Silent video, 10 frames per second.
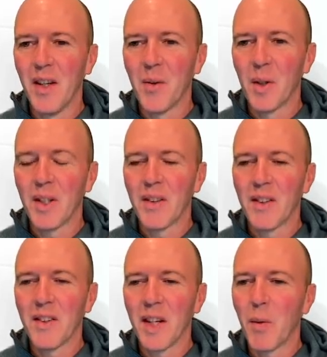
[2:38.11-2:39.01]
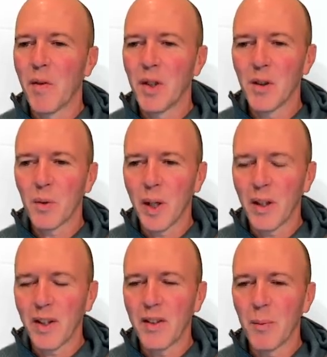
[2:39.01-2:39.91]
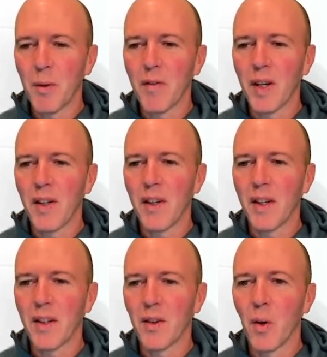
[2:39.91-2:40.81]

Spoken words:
which is to say we've just greatly simplified things.